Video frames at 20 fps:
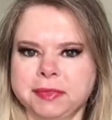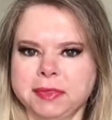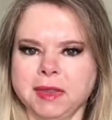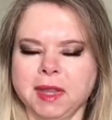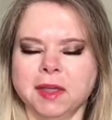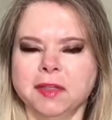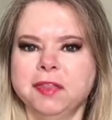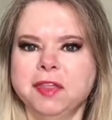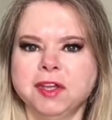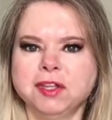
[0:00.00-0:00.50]

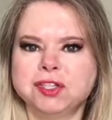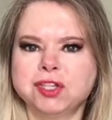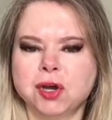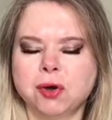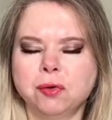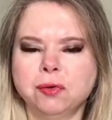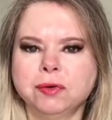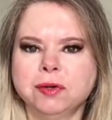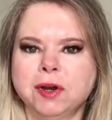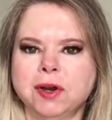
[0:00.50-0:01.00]
the
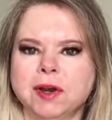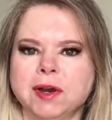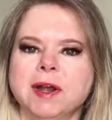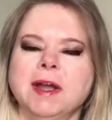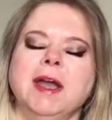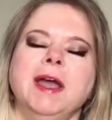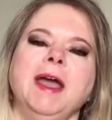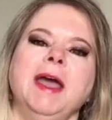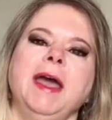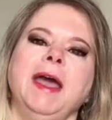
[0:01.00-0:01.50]
toner.
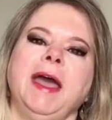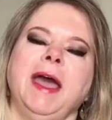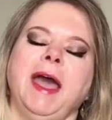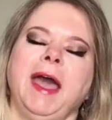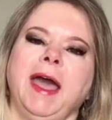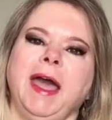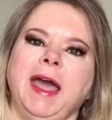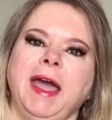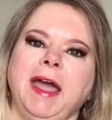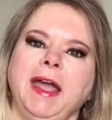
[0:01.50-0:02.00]

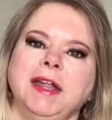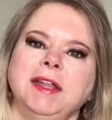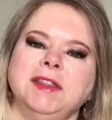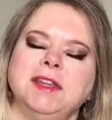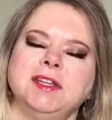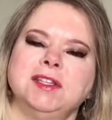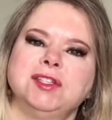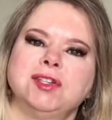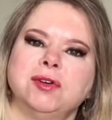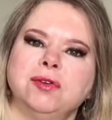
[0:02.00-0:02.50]
And
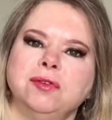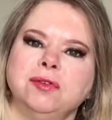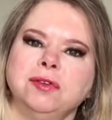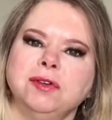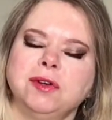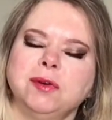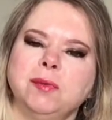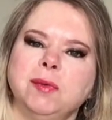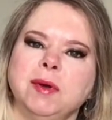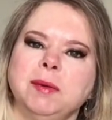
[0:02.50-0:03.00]
the
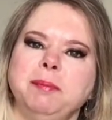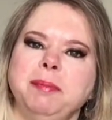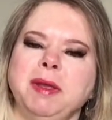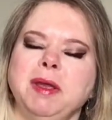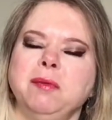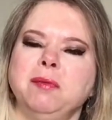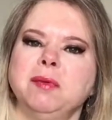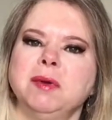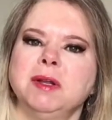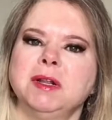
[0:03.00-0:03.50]
toner would
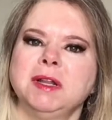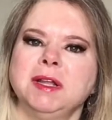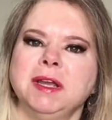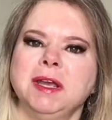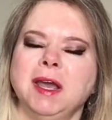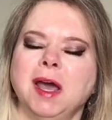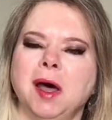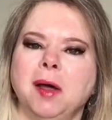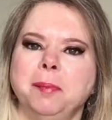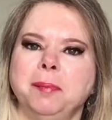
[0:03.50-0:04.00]
be really
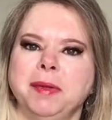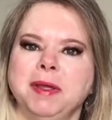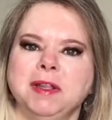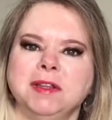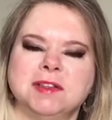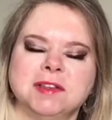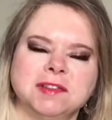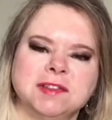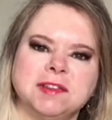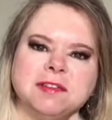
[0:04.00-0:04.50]
helping
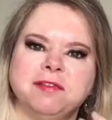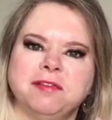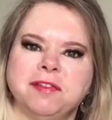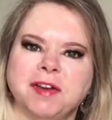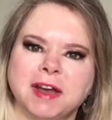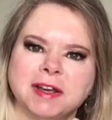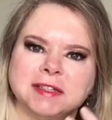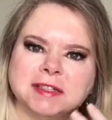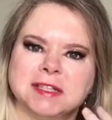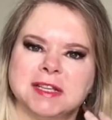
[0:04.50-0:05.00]

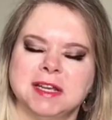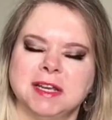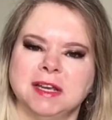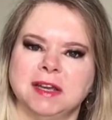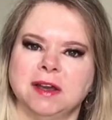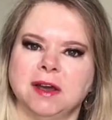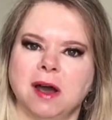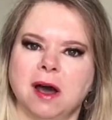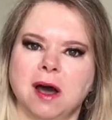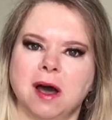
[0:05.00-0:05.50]

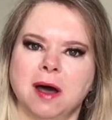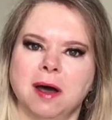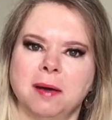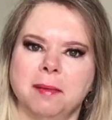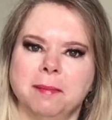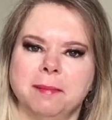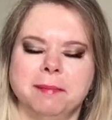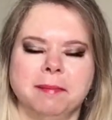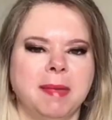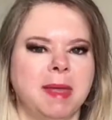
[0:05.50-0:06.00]
disinfecting
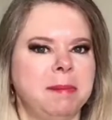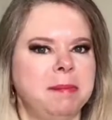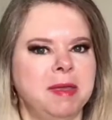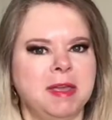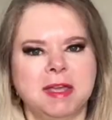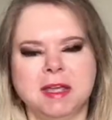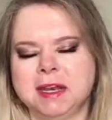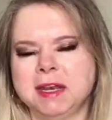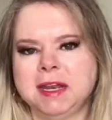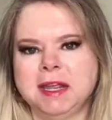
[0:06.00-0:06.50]
um,
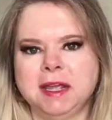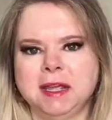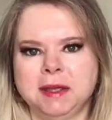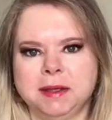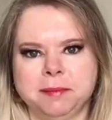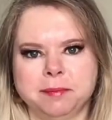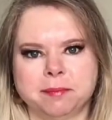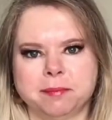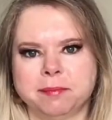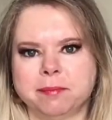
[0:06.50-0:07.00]
maybe
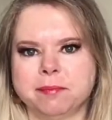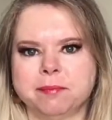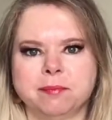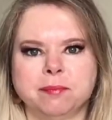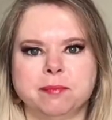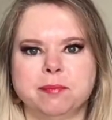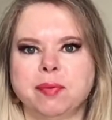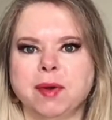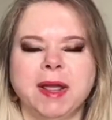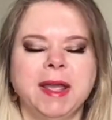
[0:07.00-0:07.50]
any
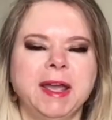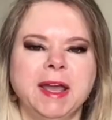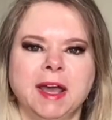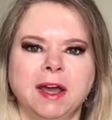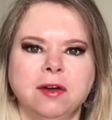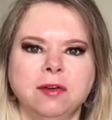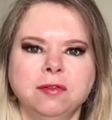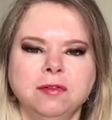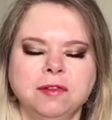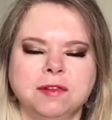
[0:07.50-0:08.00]

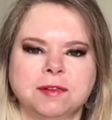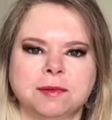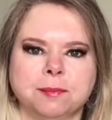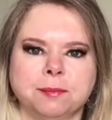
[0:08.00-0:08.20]
breakouts.